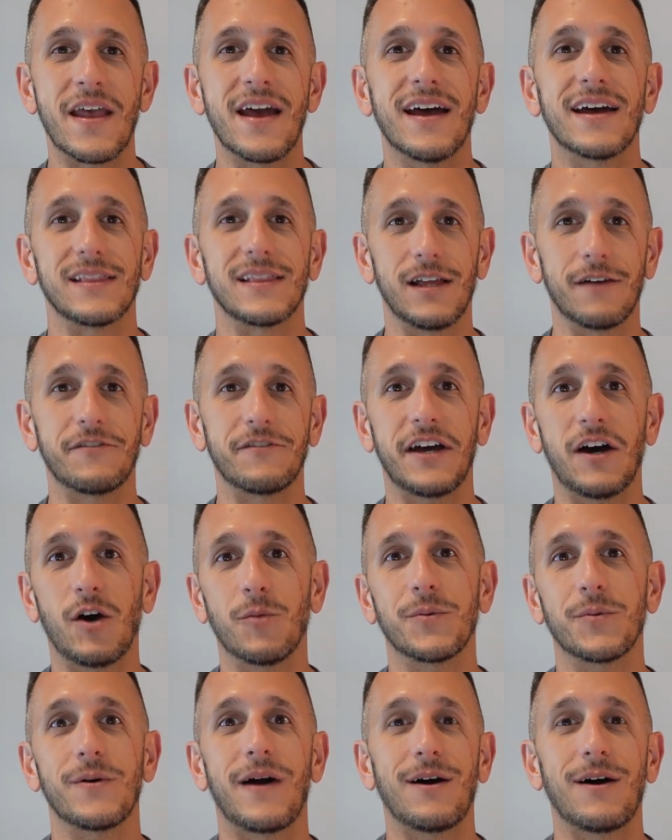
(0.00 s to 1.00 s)
I'd love to
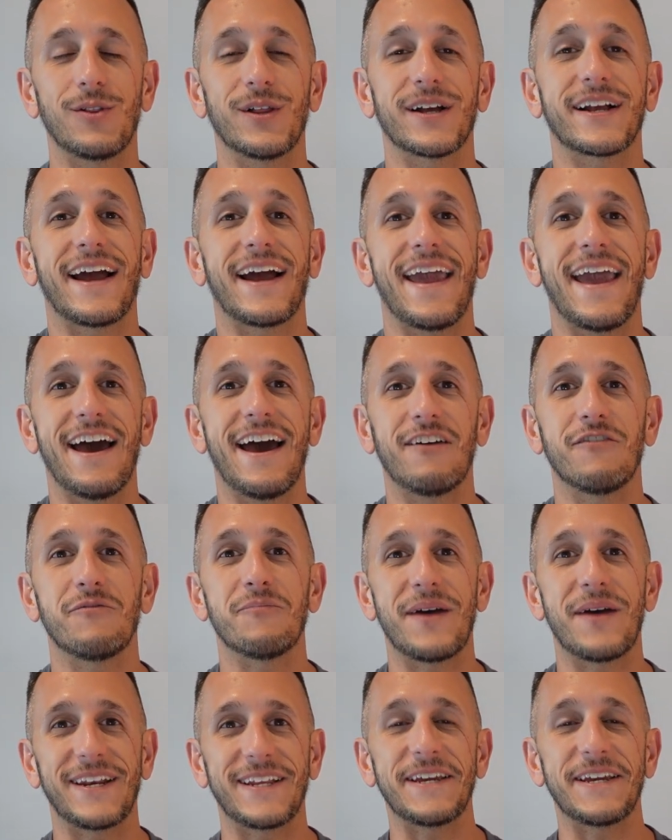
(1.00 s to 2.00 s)
help you out like I
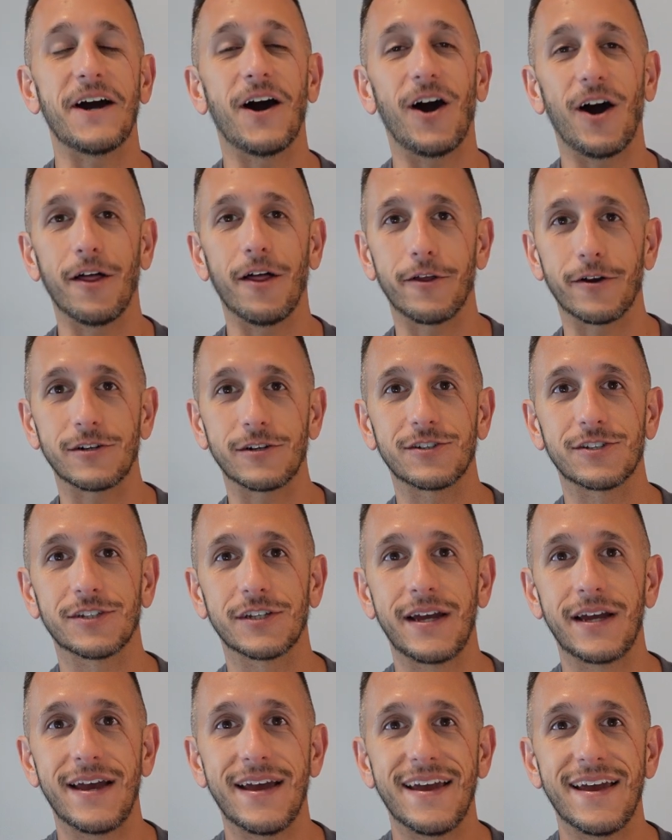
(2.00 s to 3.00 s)
have many
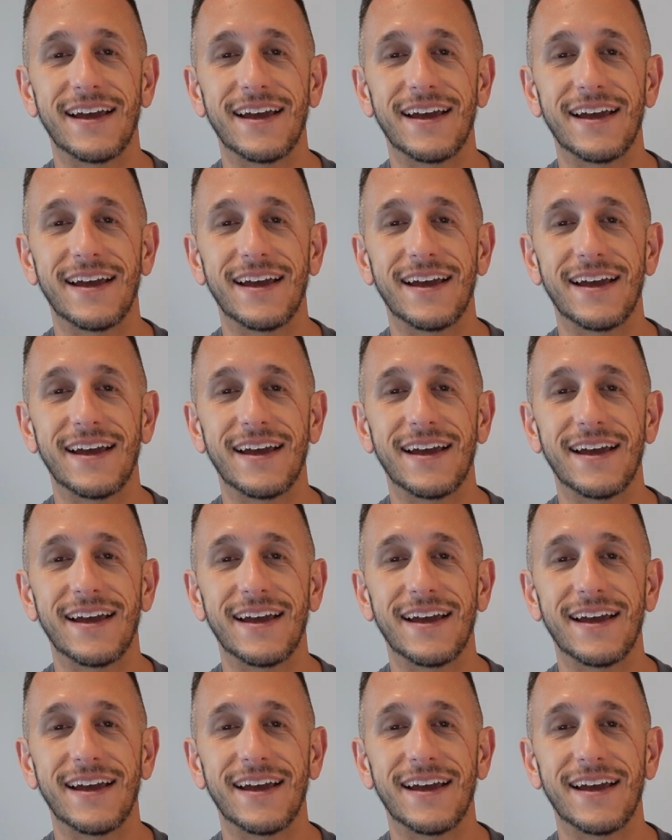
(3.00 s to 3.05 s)
others.